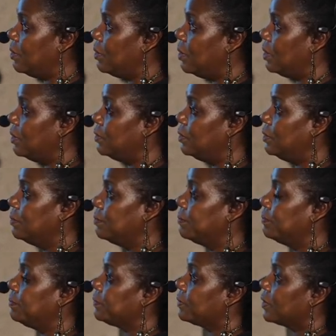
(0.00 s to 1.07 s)
on,
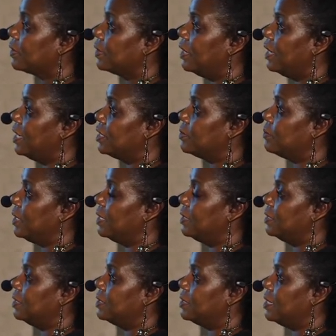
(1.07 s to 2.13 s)
as well
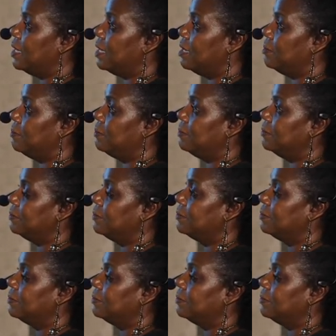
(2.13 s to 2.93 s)
as um,